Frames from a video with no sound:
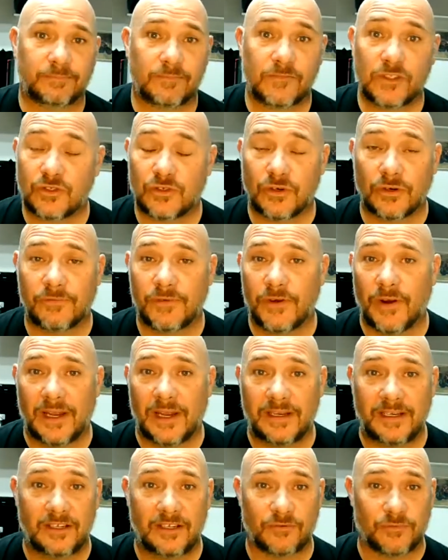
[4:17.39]
sure if your
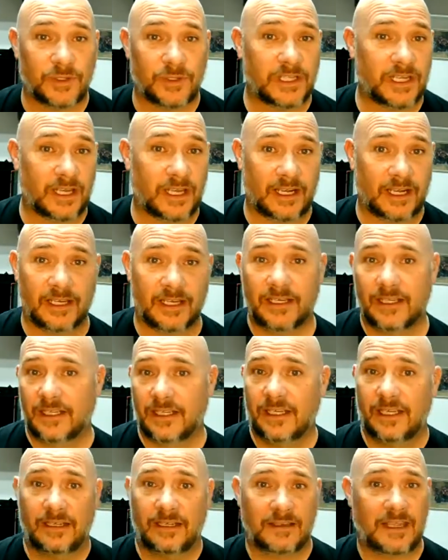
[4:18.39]
idea is really going to
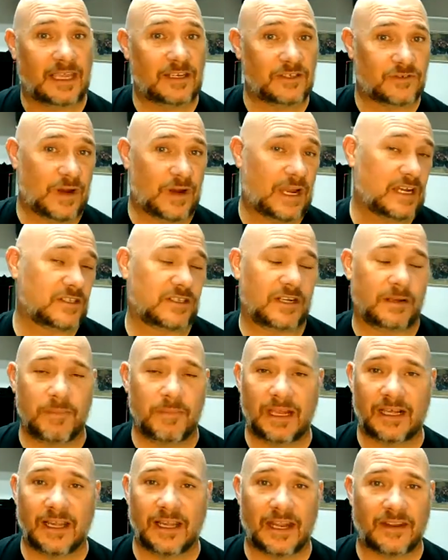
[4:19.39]
gain traction and
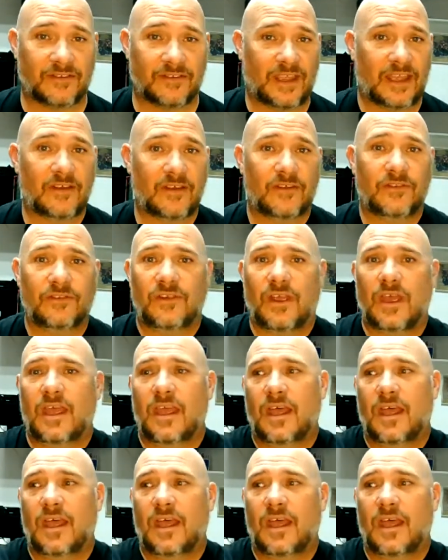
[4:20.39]
make a lot of sales,